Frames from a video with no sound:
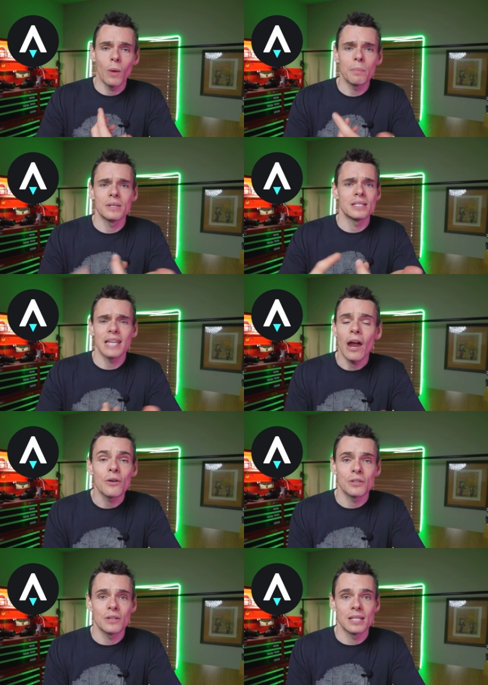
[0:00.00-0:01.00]
weapons,
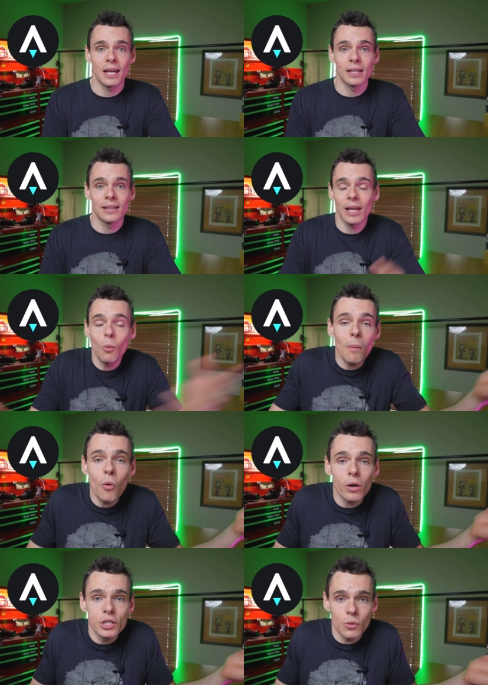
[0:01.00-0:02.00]
character design, like what
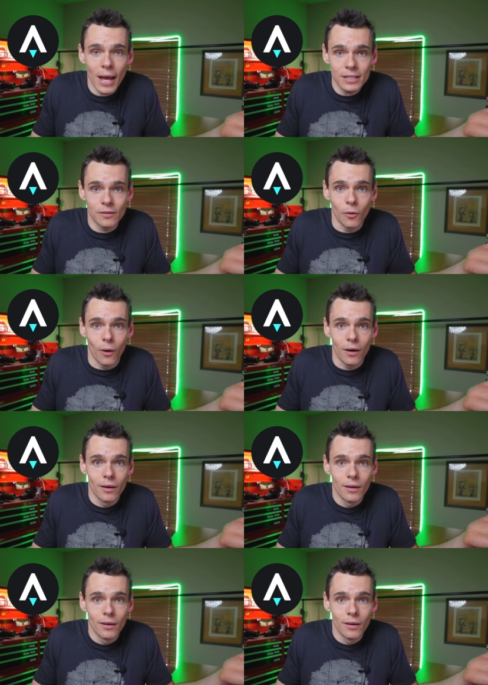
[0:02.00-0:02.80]
more could you ask for?